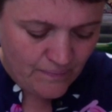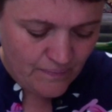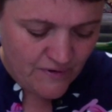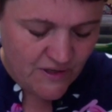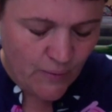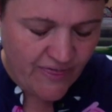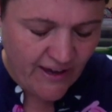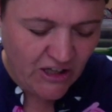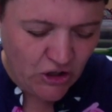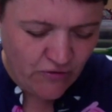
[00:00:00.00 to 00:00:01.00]
So we
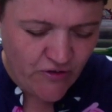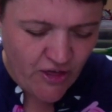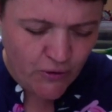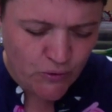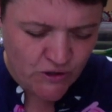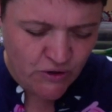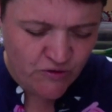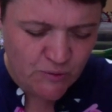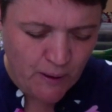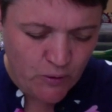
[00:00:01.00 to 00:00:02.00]
thank you for those who've
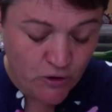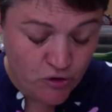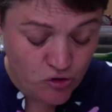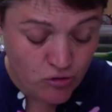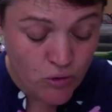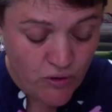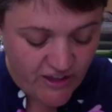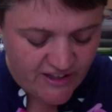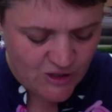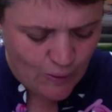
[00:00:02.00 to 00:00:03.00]
spoken truth
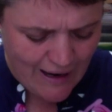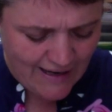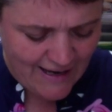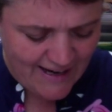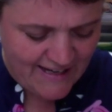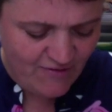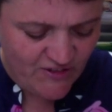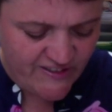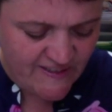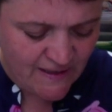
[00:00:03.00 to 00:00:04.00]
into our
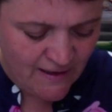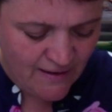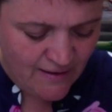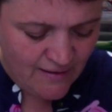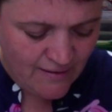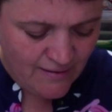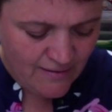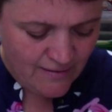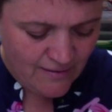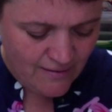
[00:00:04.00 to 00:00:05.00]
lives
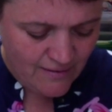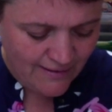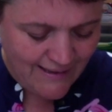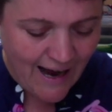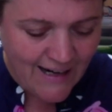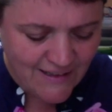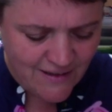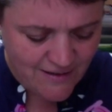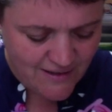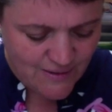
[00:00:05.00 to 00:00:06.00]
and guided
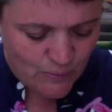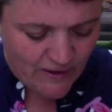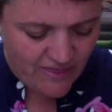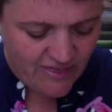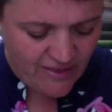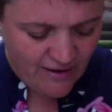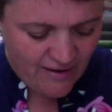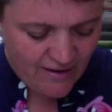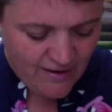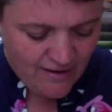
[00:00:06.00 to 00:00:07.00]
us with
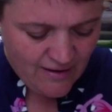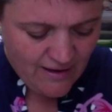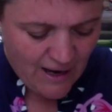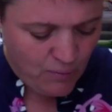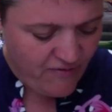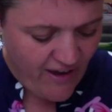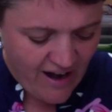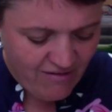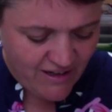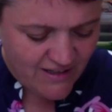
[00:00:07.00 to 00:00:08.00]
our
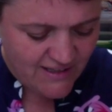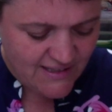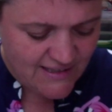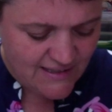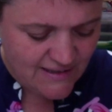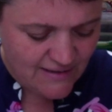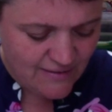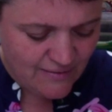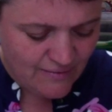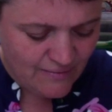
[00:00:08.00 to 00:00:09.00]
various
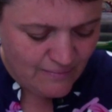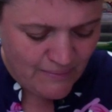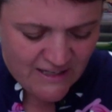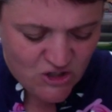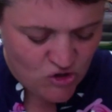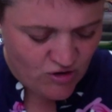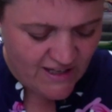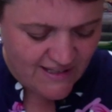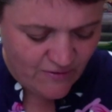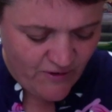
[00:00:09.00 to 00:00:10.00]

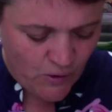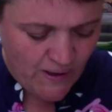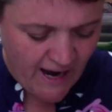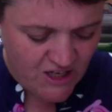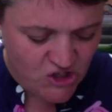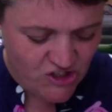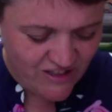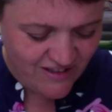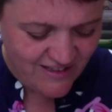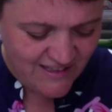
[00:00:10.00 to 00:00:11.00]
ministries and
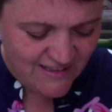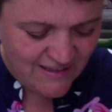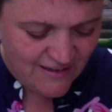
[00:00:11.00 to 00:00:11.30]
vocations.